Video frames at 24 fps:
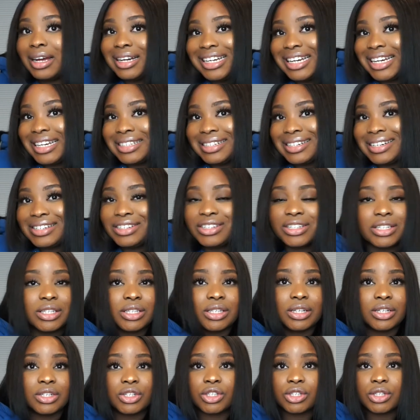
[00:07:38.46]
And it
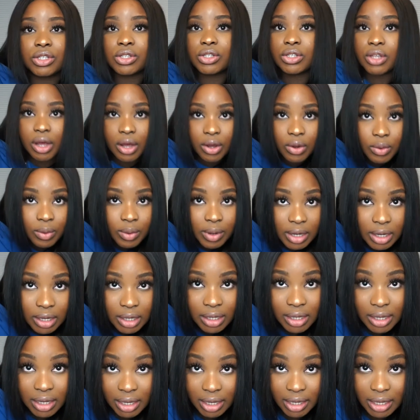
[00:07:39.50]
just looks so
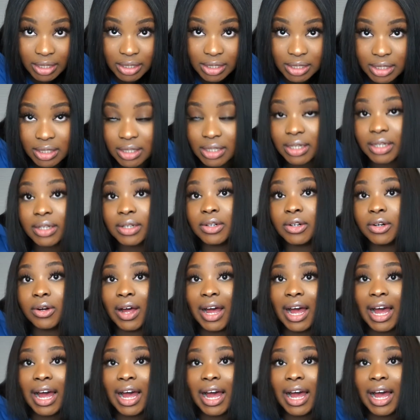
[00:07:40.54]
good still.